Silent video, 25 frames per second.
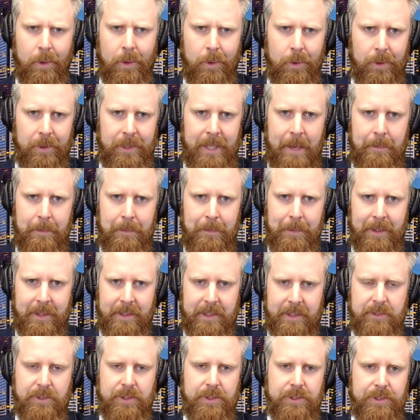our
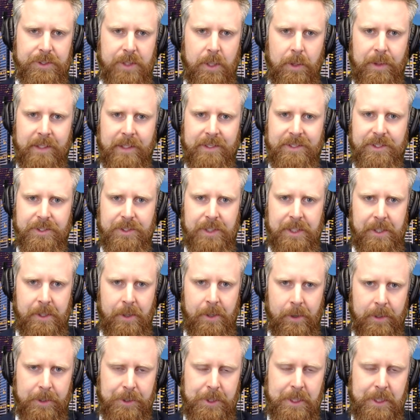capabilities. And so this is
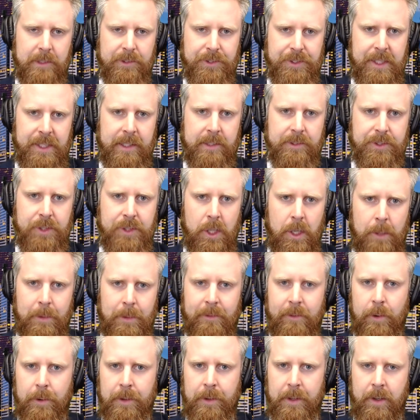encouraging to see this go
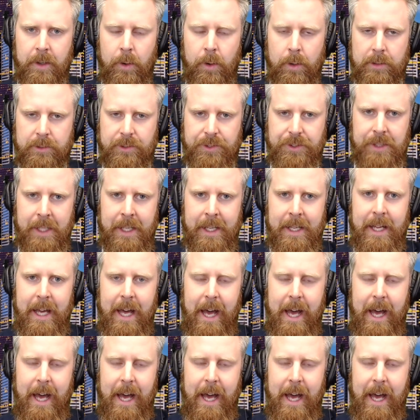before the courts.